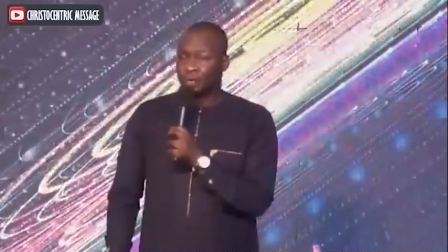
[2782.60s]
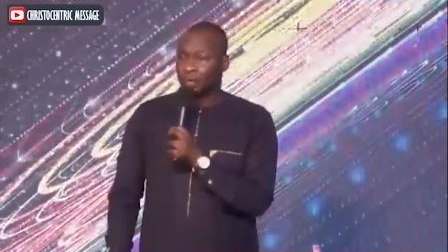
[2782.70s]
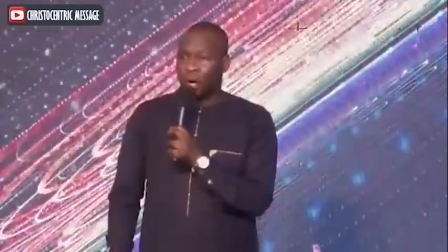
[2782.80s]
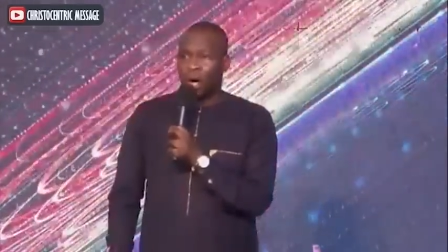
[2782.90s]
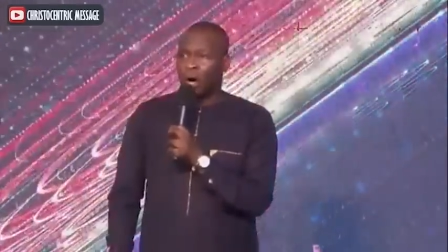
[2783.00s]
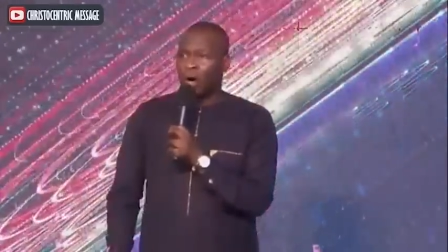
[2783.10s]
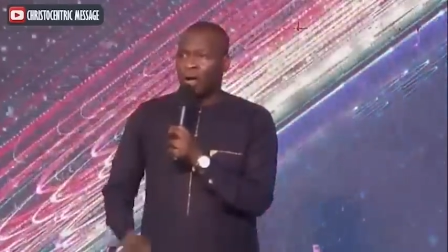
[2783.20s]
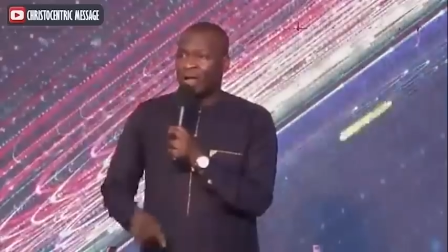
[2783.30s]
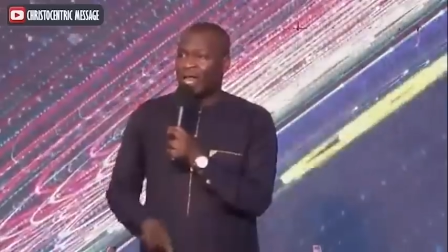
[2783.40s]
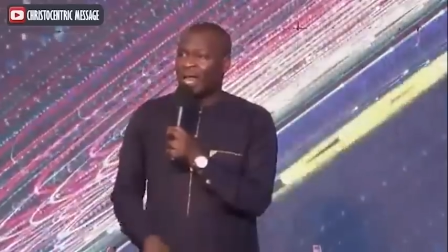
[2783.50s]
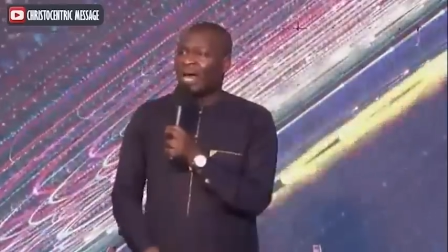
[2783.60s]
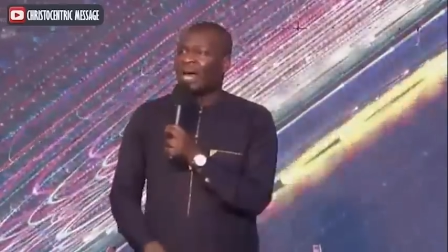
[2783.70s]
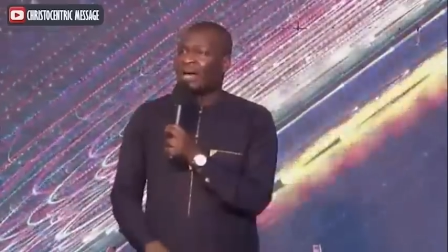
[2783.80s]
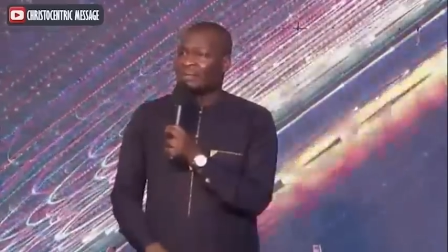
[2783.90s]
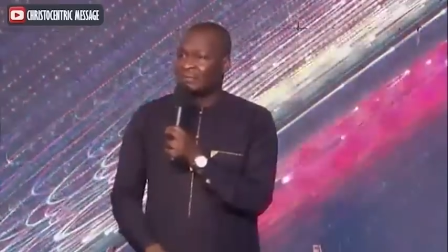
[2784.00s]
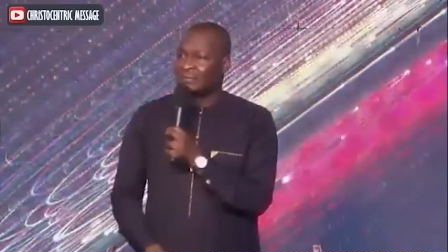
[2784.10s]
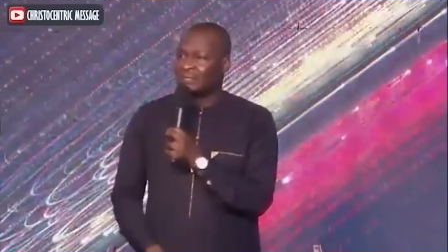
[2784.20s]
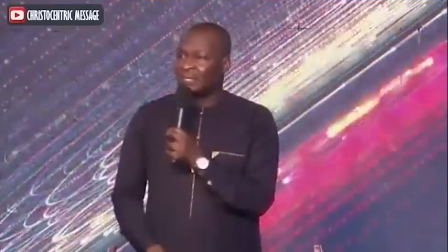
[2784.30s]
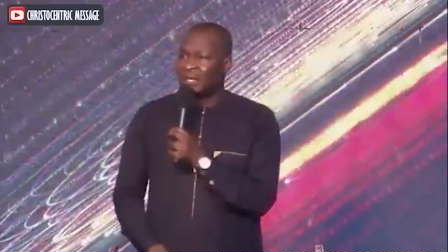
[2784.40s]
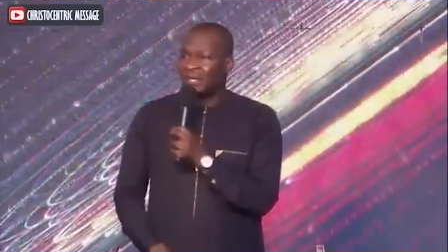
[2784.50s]
your love
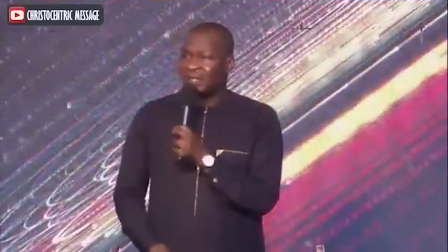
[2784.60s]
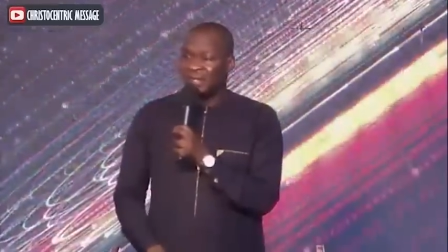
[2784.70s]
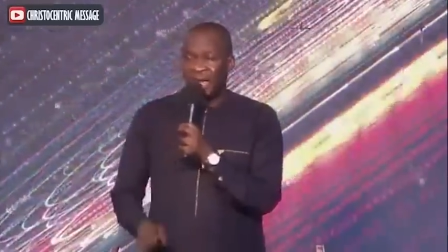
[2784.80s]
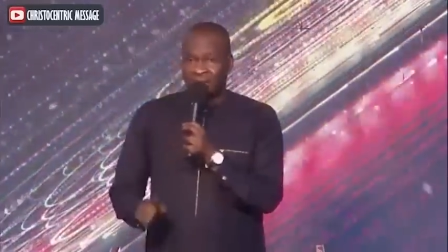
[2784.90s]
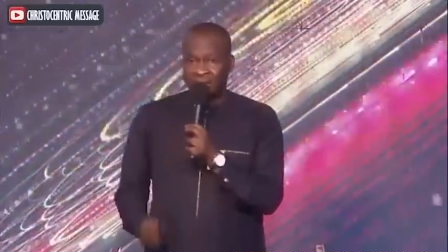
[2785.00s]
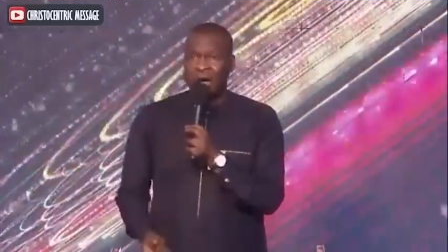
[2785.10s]
that